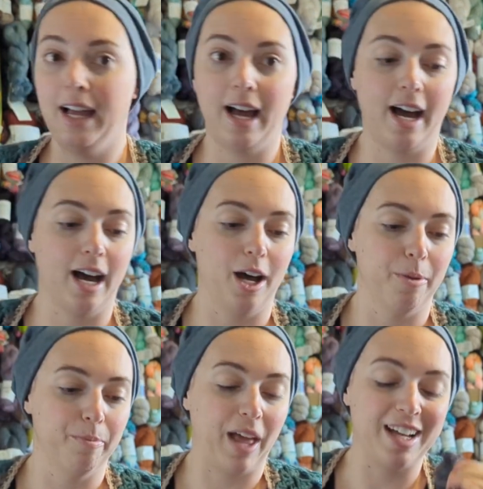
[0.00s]

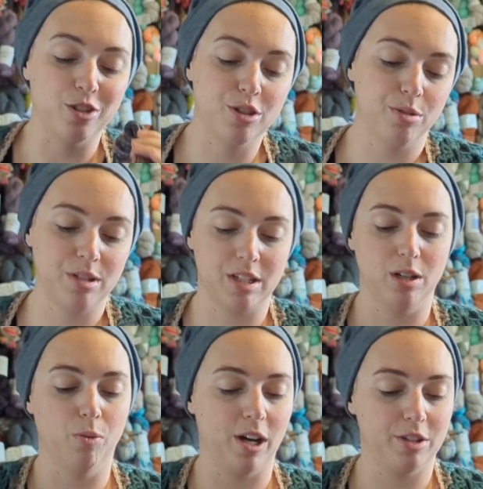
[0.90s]
I do
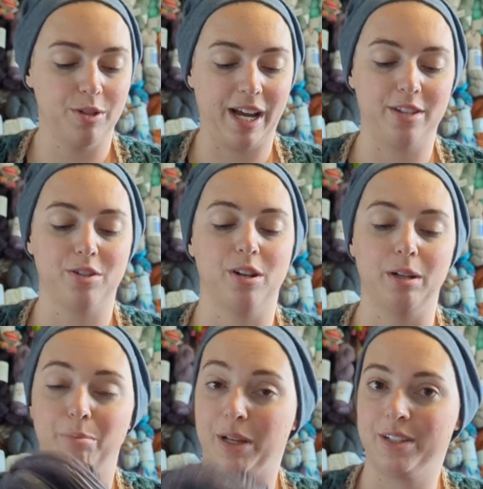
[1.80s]
still want to cast
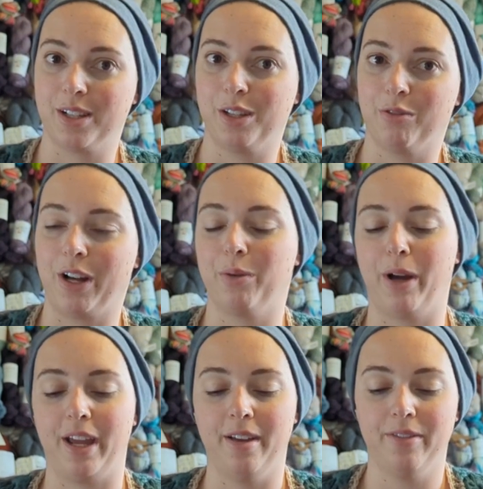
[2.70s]
on basically right
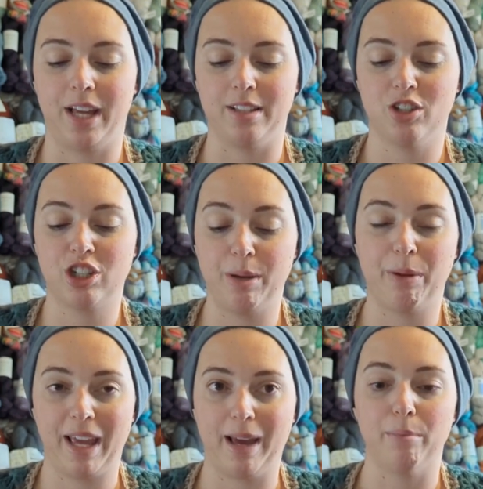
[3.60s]
away that sheep
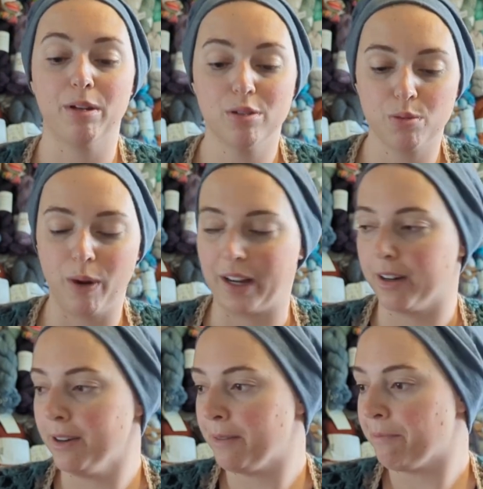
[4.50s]
camp sweater.